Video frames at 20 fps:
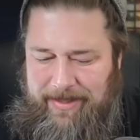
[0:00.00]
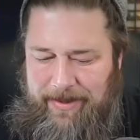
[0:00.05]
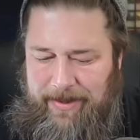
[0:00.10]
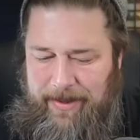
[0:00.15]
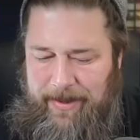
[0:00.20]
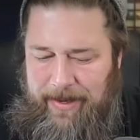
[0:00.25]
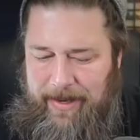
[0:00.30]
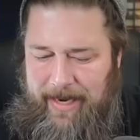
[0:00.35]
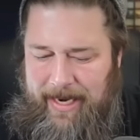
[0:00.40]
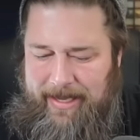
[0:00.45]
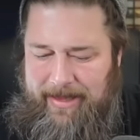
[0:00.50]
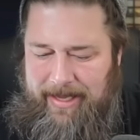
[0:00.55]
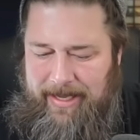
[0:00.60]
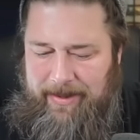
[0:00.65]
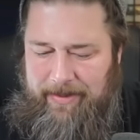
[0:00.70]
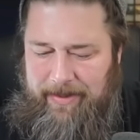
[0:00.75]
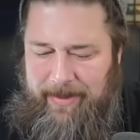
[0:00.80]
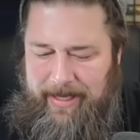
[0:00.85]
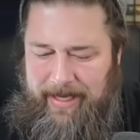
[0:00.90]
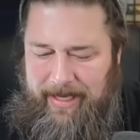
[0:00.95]
Or I
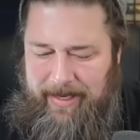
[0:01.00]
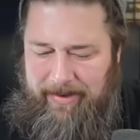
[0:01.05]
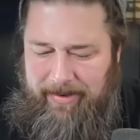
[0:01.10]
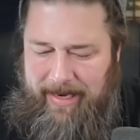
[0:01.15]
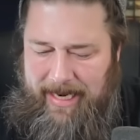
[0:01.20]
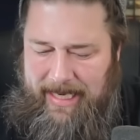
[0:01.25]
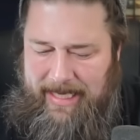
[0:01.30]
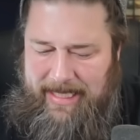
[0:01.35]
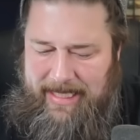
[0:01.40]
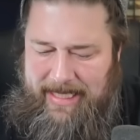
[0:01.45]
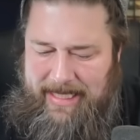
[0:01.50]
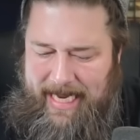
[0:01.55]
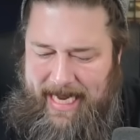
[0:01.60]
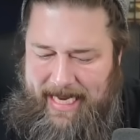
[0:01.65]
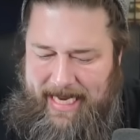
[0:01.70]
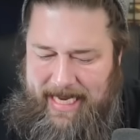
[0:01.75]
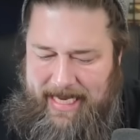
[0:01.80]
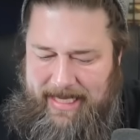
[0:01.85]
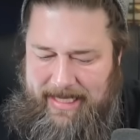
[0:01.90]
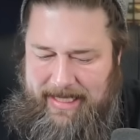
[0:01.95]
think we're getting wrecked.
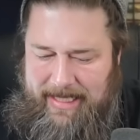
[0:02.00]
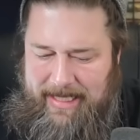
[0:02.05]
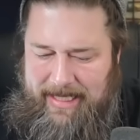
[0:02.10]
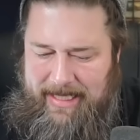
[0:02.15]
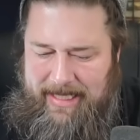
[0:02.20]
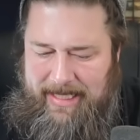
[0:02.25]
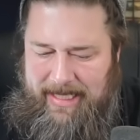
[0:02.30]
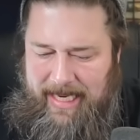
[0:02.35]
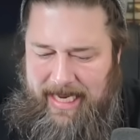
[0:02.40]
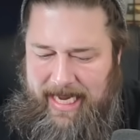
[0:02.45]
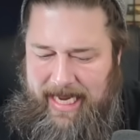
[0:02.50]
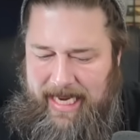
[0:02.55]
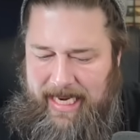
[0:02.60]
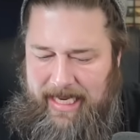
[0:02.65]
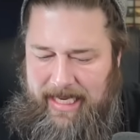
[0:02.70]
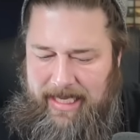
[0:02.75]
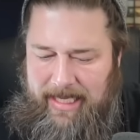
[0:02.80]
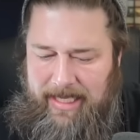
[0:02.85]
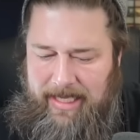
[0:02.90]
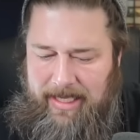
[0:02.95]
Second
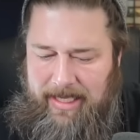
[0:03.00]
Sight.